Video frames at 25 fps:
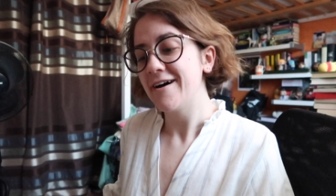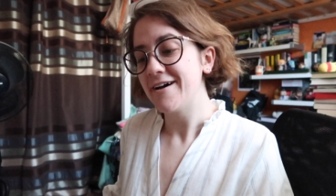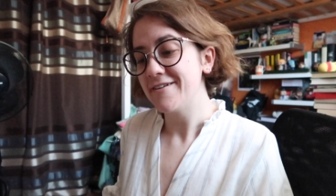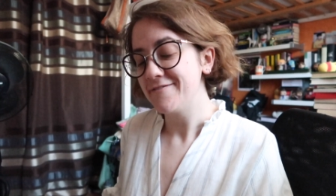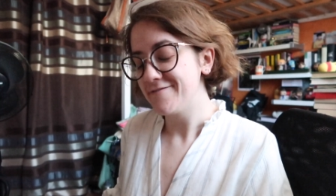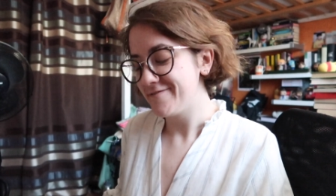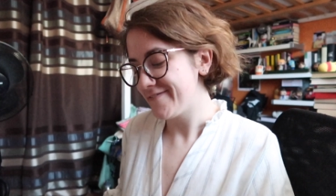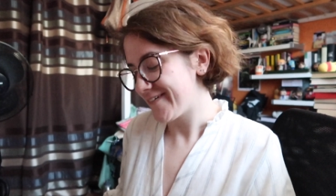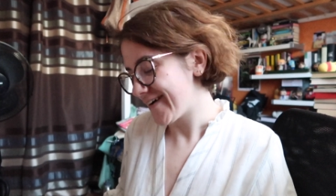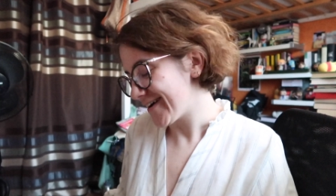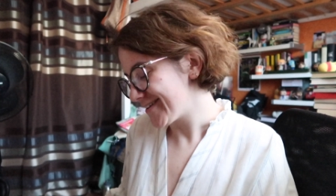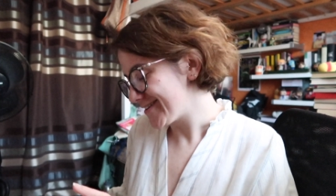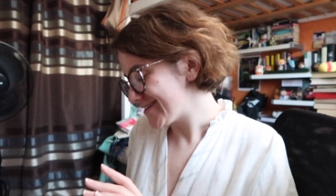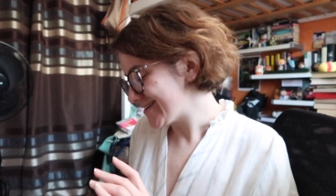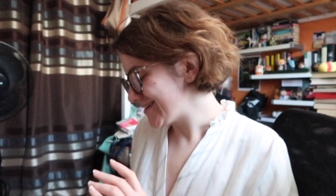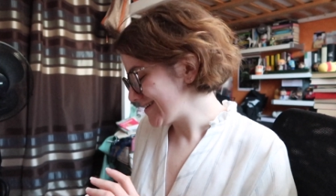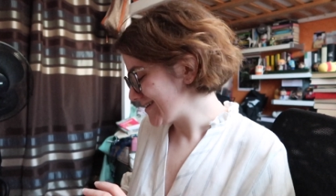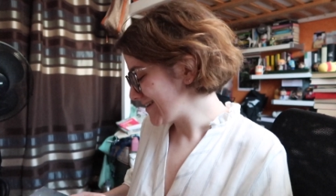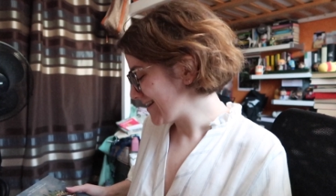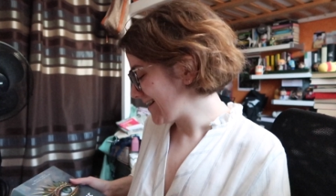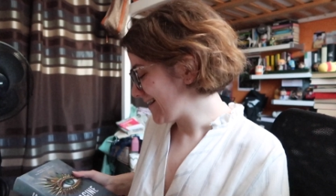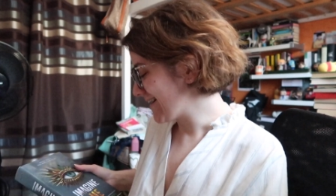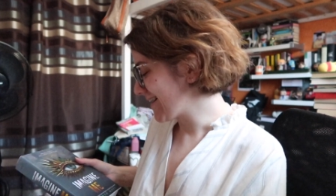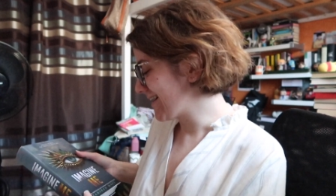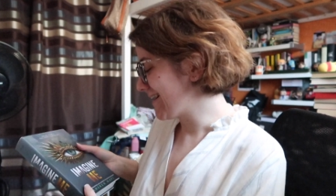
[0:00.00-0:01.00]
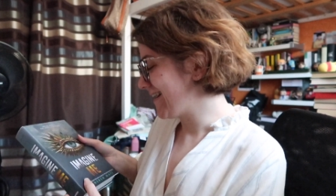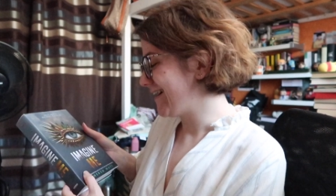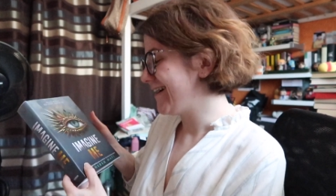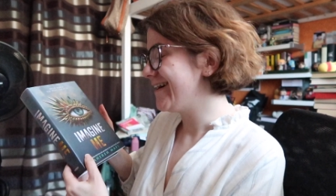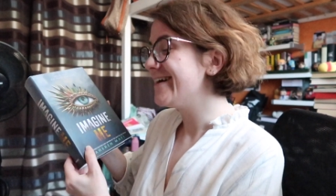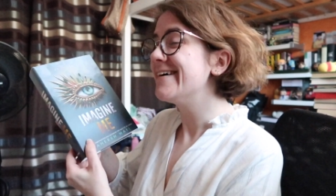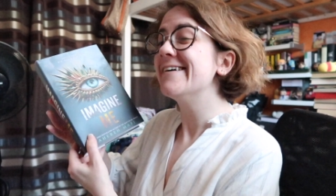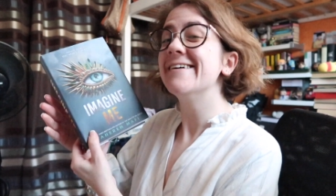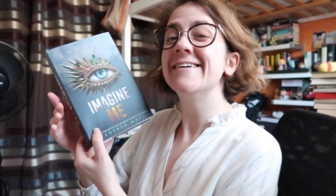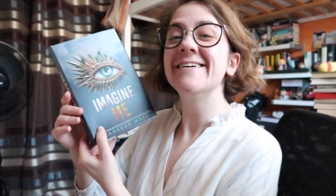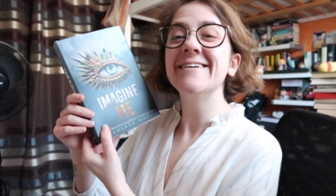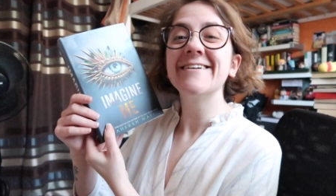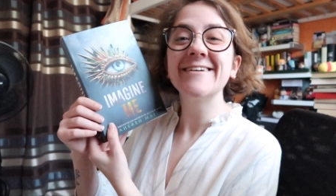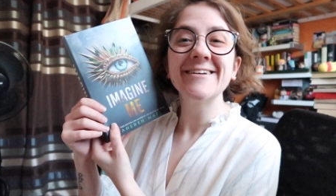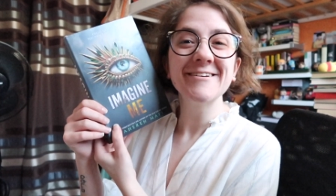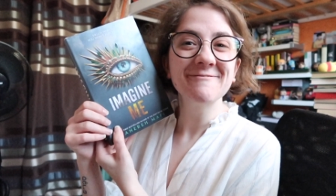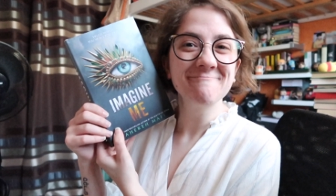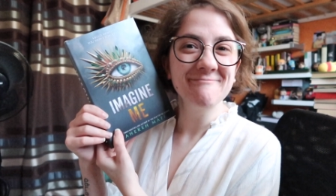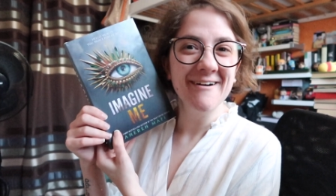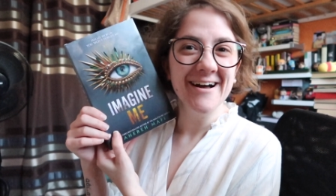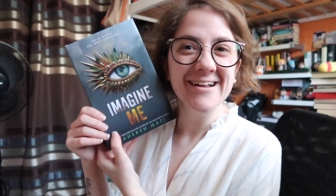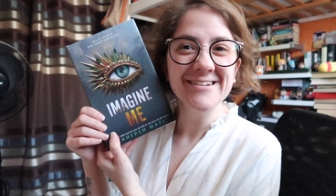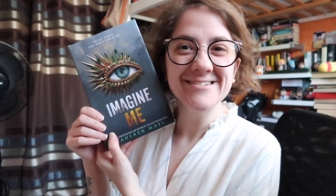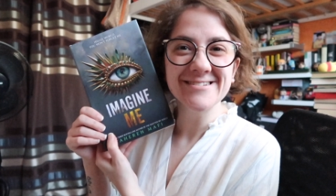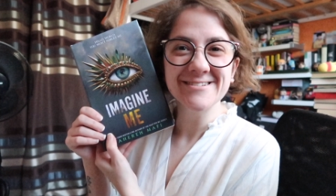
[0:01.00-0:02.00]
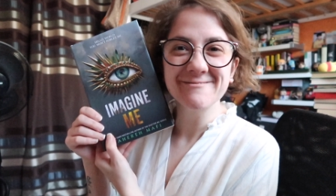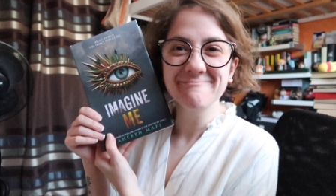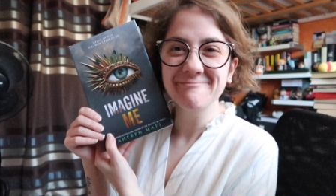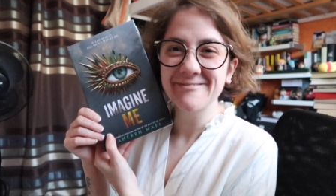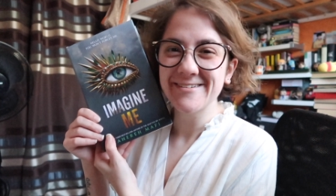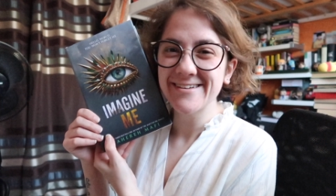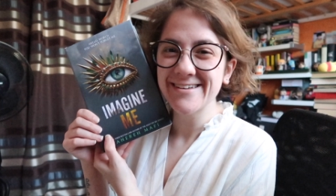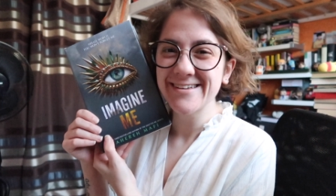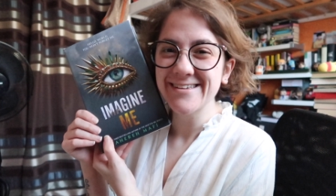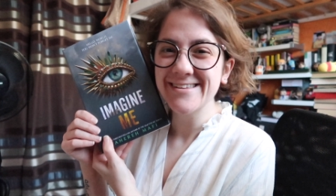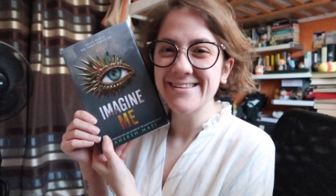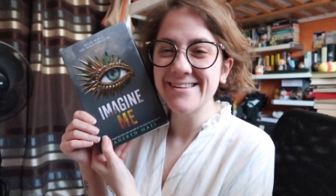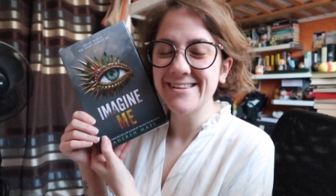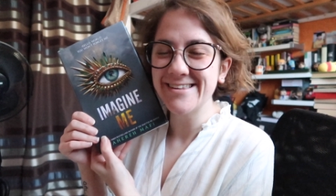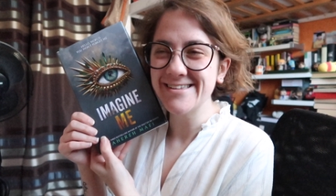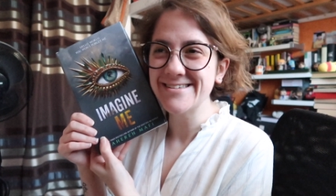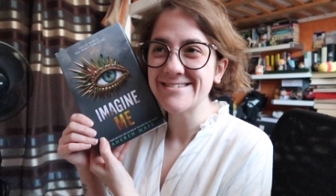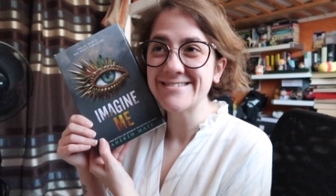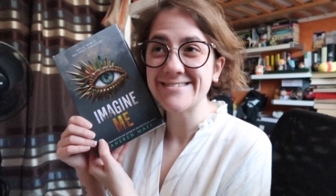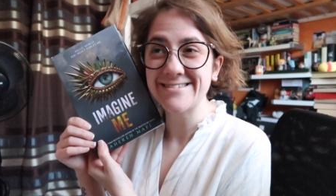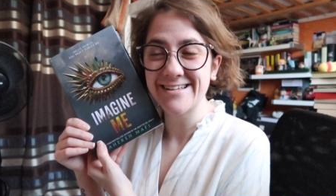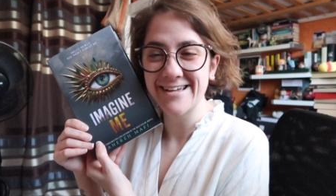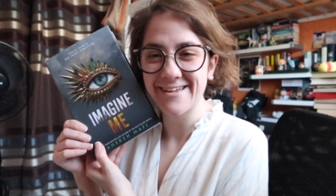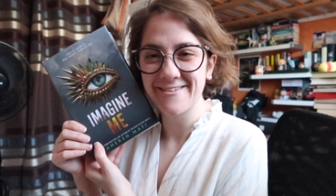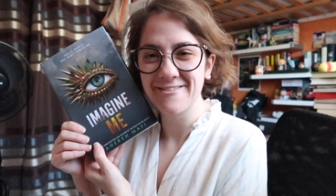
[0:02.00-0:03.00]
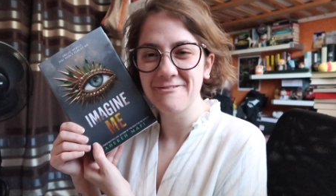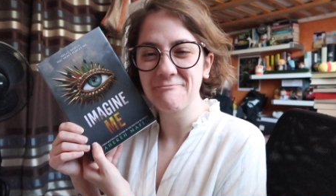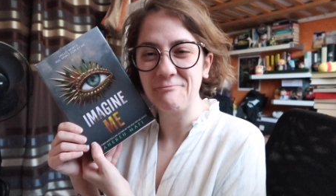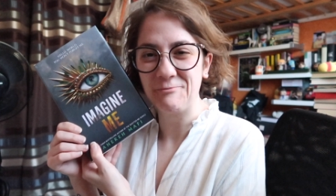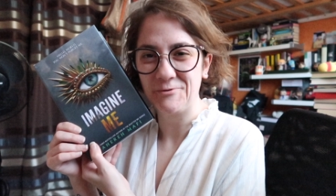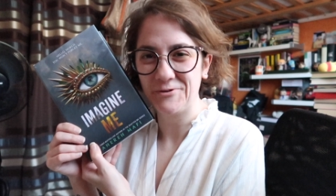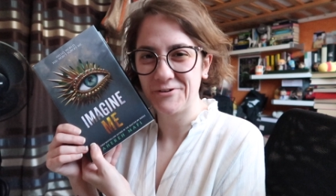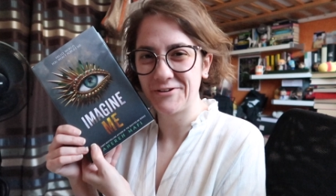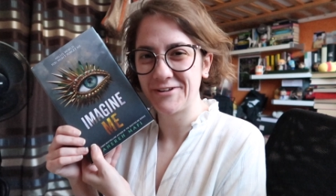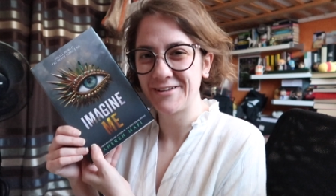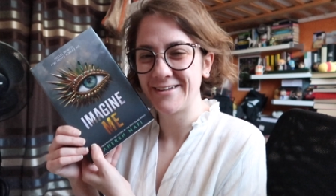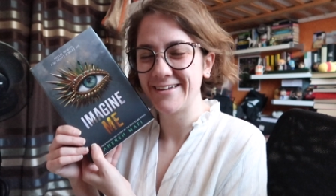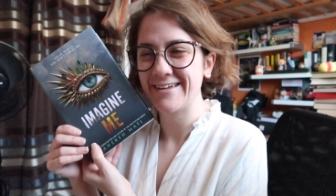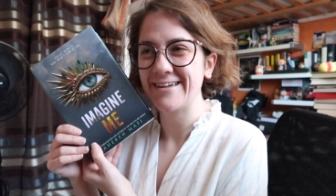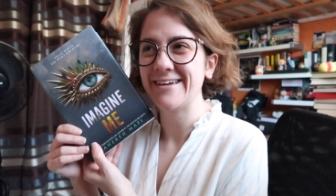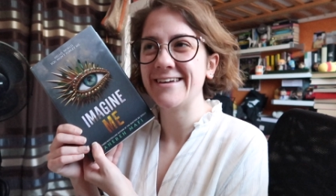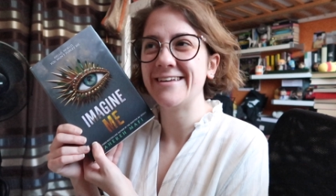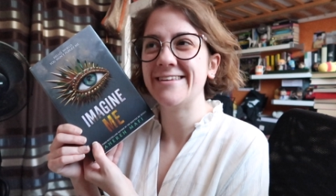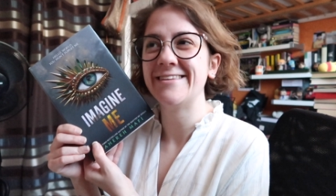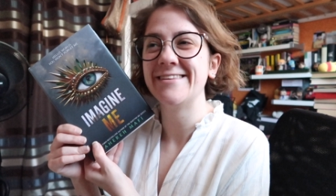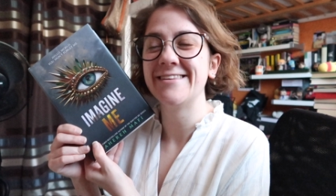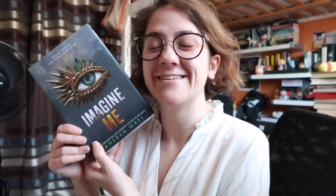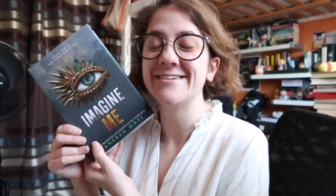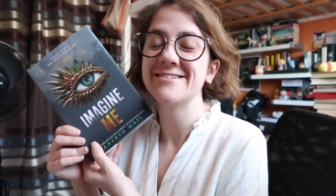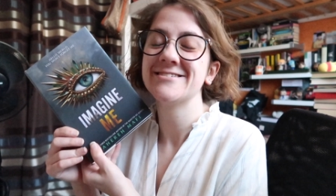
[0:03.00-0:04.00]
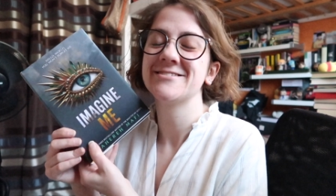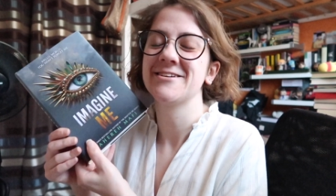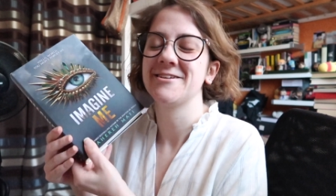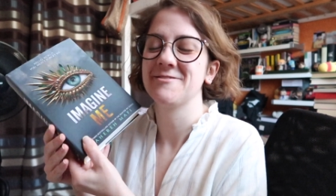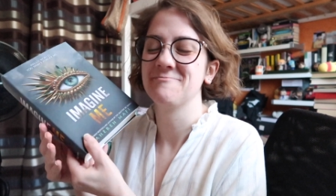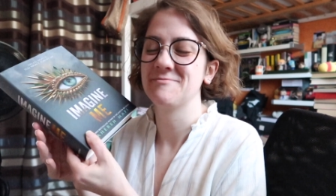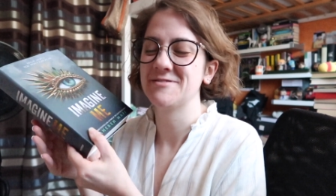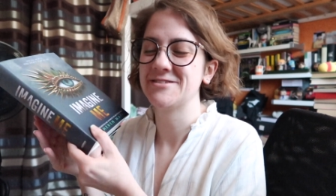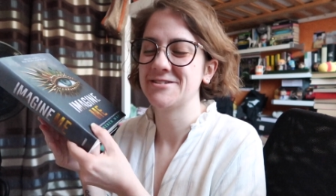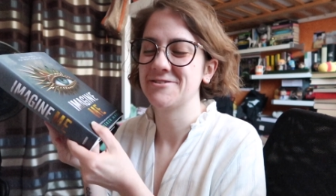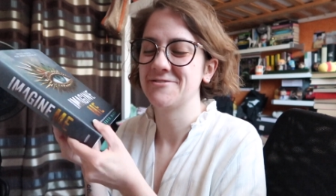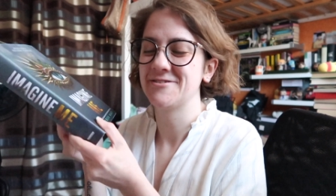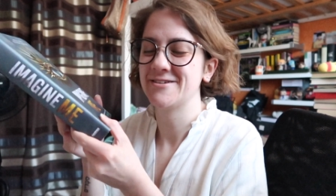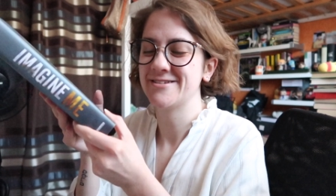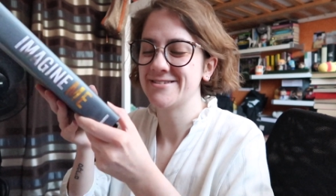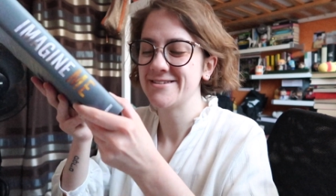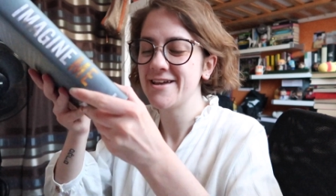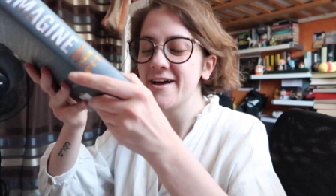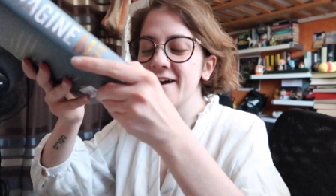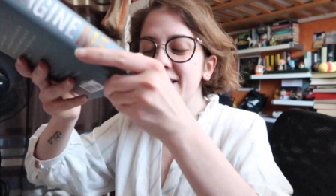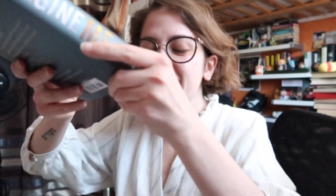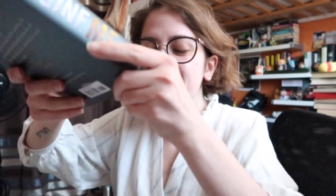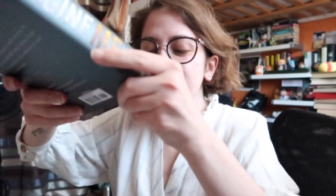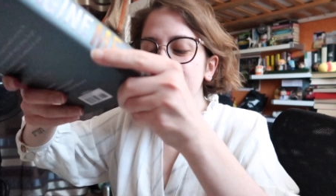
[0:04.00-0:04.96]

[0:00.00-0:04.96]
And finally I got Imagine Me, the sixth book in the Shatter Me series.